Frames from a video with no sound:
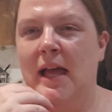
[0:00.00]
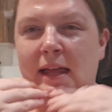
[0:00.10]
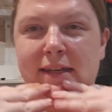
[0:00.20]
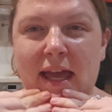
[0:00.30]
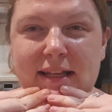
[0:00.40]

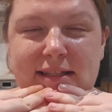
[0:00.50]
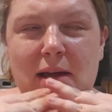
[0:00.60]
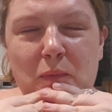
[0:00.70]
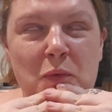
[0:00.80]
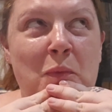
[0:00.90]
Next
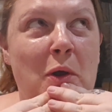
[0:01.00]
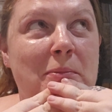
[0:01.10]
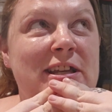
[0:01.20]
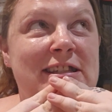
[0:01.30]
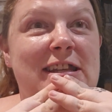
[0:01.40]
up would
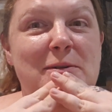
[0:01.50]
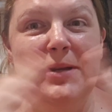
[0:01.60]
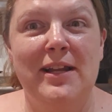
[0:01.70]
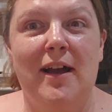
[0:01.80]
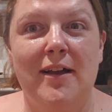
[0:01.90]
probably still
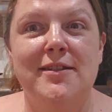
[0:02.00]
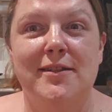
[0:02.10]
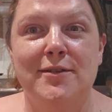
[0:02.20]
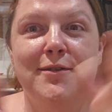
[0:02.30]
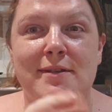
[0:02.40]
be classed as
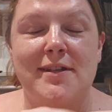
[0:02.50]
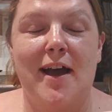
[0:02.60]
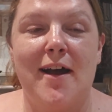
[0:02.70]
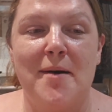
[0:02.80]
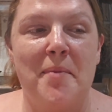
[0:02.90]
a new
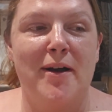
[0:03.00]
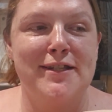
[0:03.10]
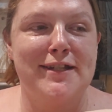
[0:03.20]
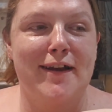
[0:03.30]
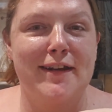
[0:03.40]
start, but I
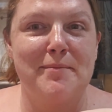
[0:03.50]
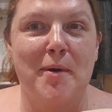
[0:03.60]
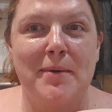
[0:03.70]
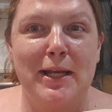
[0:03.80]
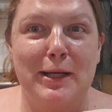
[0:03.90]
started it
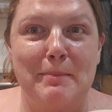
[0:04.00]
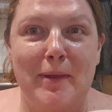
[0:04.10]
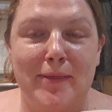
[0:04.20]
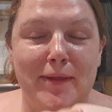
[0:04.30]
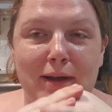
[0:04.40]
probably like a
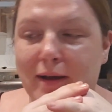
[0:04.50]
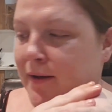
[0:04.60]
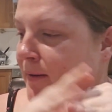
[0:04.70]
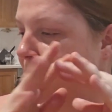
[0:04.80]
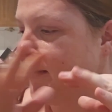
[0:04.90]
month
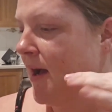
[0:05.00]
ago.